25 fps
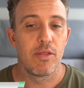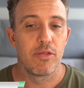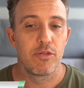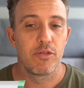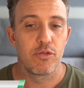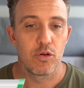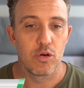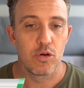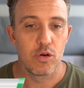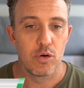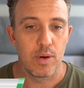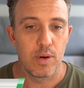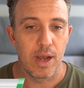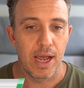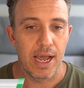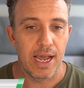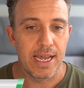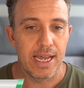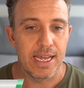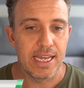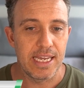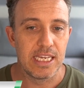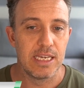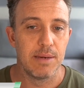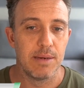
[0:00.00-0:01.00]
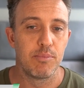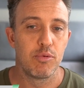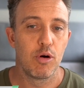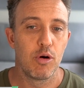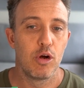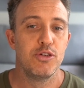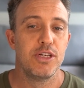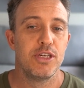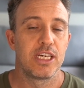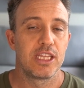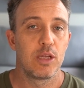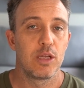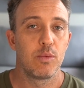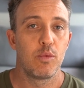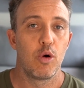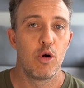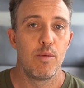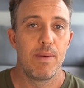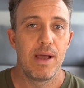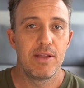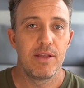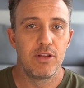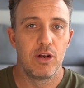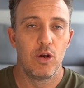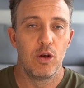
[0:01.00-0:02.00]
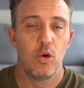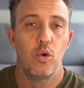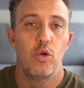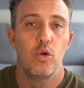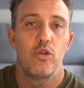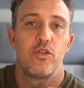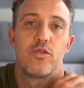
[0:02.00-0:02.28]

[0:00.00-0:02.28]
through a project that we're about to launch